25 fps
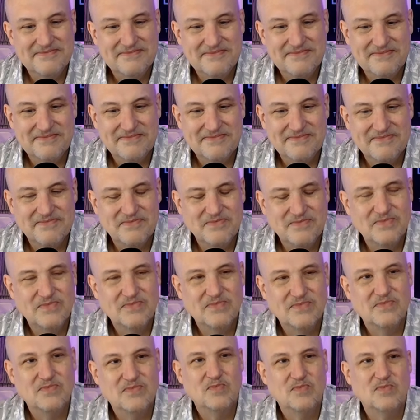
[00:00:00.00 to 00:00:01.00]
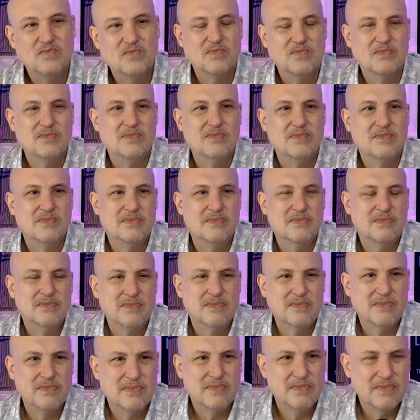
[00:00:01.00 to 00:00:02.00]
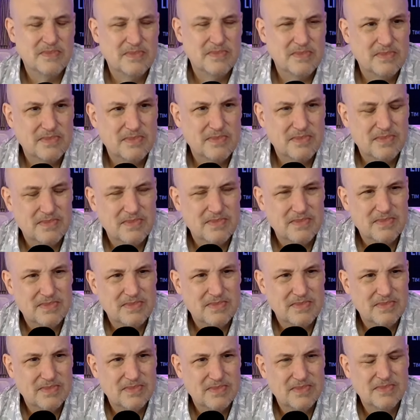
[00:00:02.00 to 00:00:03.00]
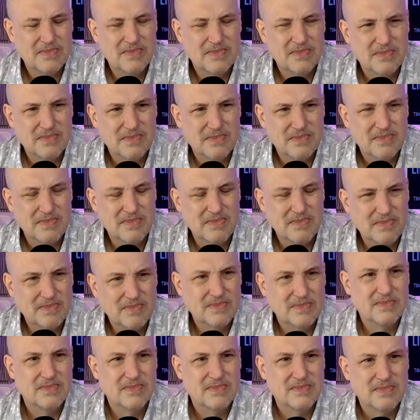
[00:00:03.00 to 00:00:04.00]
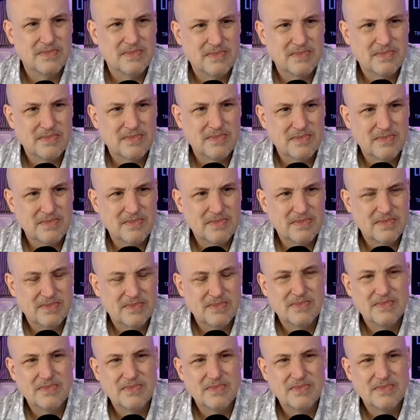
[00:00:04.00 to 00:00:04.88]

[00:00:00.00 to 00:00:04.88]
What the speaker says: This person isn't speaking.